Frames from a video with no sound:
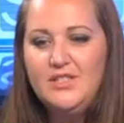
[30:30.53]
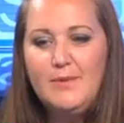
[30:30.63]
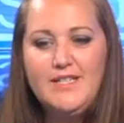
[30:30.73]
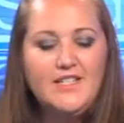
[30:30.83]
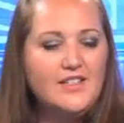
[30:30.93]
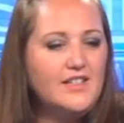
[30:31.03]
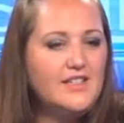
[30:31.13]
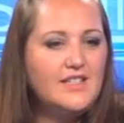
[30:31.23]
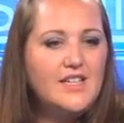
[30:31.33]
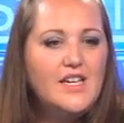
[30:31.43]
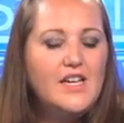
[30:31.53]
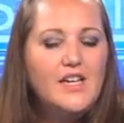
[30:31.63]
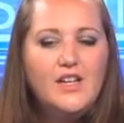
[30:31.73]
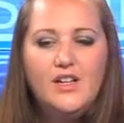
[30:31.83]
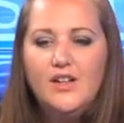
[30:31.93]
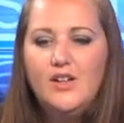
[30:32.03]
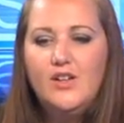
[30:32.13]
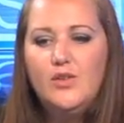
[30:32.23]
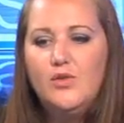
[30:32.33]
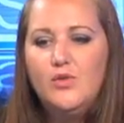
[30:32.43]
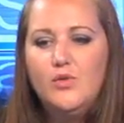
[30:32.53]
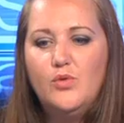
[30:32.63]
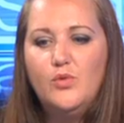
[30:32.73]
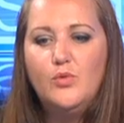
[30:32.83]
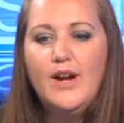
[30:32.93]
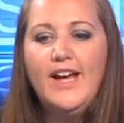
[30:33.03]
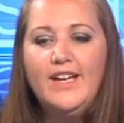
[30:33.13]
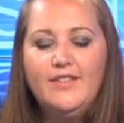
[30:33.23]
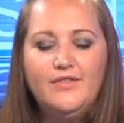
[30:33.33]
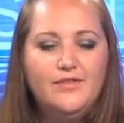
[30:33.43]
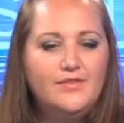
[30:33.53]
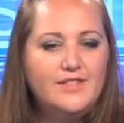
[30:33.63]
just basically it's, what I have